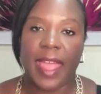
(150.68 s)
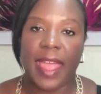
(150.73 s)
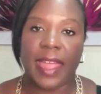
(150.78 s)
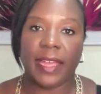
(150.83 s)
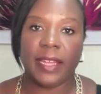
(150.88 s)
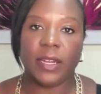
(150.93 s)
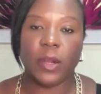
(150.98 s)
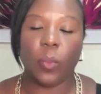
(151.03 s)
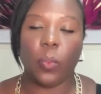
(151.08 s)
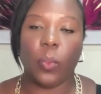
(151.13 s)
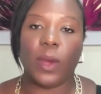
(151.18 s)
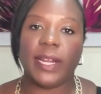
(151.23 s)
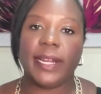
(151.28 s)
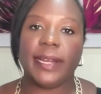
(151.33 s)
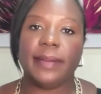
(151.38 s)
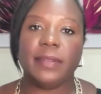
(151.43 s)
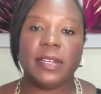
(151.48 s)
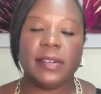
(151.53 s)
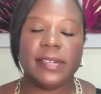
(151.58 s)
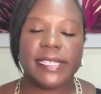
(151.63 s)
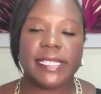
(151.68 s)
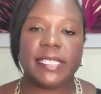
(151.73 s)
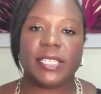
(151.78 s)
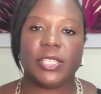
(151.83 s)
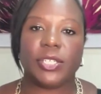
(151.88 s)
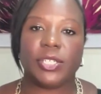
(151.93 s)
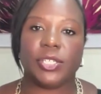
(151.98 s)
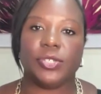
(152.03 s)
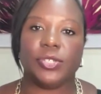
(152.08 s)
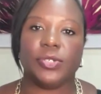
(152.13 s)
And what I'm going
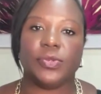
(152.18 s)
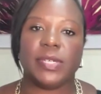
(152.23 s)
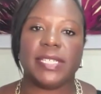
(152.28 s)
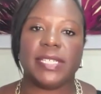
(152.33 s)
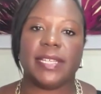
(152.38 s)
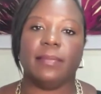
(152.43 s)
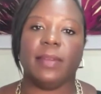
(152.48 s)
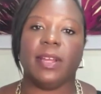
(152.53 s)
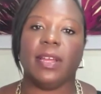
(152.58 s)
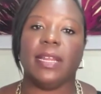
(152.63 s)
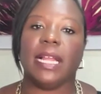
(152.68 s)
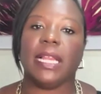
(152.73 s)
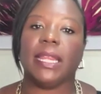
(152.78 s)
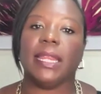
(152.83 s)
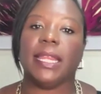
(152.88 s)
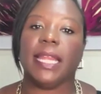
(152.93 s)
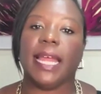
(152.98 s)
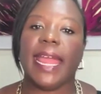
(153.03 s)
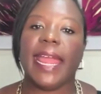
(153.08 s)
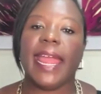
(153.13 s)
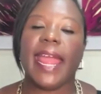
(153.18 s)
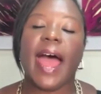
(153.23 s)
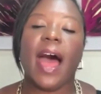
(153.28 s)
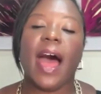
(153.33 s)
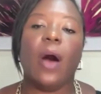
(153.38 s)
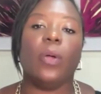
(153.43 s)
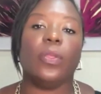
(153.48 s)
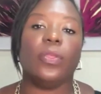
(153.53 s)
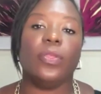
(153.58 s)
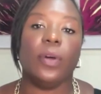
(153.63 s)
to do is I'm going to lay
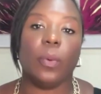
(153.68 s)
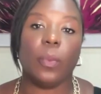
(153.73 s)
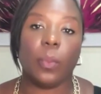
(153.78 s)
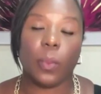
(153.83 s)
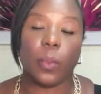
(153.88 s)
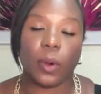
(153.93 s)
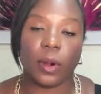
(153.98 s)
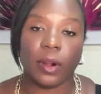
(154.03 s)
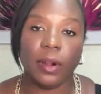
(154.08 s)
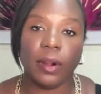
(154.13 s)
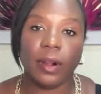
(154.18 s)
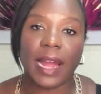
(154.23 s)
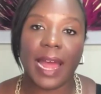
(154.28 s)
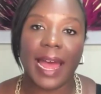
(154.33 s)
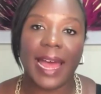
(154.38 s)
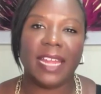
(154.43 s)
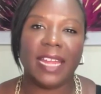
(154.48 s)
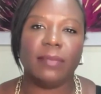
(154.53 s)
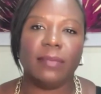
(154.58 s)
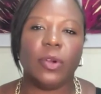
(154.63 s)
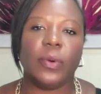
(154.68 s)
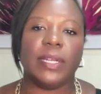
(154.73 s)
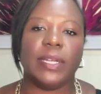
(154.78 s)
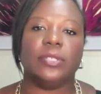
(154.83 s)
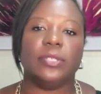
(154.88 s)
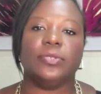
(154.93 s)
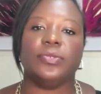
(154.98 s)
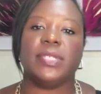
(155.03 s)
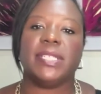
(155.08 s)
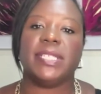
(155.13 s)
out the work. I am
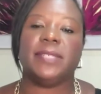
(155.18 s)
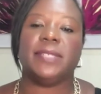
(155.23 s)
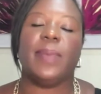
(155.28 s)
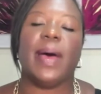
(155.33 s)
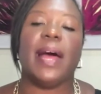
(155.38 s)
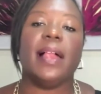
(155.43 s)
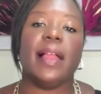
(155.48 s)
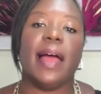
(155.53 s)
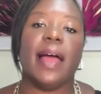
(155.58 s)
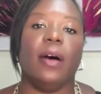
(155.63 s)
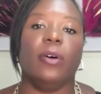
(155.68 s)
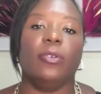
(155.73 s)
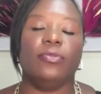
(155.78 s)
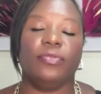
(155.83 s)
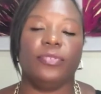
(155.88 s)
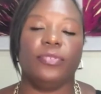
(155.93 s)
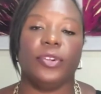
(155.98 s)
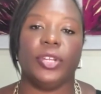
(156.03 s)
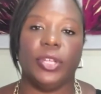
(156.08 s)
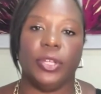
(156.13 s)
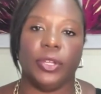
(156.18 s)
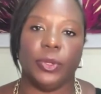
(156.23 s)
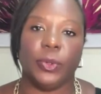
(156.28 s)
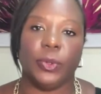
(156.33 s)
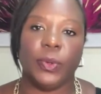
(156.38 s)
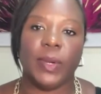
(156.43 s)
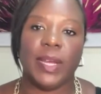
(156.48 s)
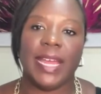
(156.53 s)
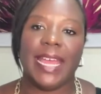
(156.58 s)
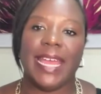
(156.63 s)
going to spell out for
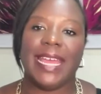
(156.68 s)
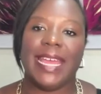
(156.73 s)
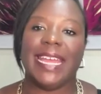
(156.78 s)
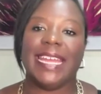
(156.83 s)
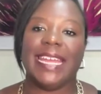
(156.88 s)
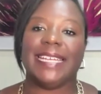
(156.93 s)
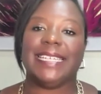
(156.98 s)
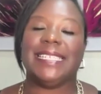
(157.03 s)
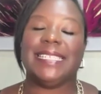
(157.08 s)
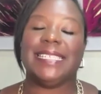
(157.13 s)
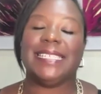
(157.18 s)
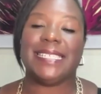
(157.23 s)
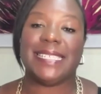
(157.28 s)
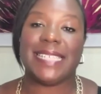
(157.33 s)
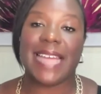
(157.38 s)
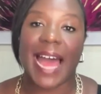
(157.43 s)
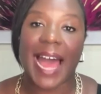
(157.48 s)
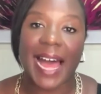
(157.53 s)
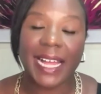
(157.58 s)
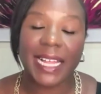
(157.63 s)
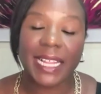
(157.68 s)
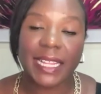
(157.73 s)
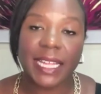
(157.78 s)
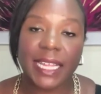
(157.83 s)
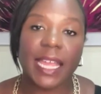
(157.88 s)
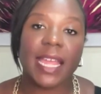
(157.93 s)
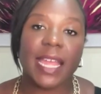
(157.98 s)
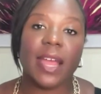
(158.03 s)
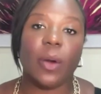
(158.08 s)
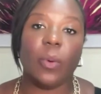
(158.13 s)
you
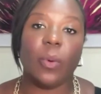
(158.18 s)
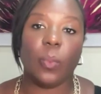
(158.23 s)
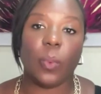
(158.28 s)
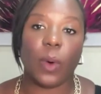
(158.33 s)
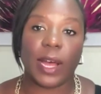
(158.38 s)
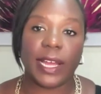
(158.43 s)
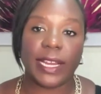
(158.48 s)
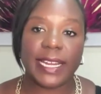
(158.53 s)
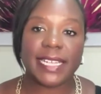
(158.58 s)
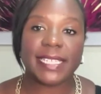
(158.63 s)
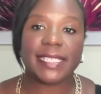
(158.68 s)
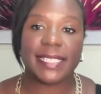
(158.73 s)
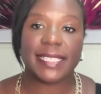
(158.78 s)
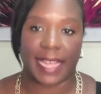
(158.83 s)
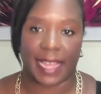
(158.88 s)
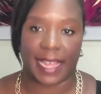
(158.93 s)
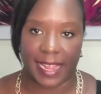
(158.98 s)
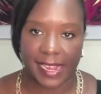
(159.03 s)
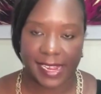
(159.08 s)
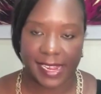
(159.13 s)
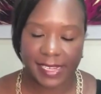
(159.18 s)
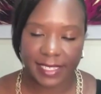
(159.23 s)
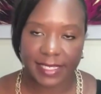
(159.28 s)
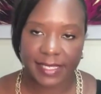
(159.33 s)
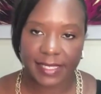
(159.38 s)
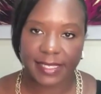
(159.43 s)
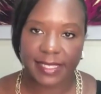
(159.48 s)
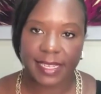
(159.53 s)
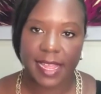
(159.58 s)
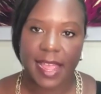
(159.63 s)
exactly what it
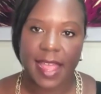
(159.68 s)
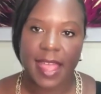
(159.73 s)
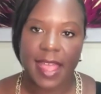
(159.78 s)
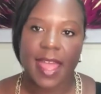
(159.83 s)
takes.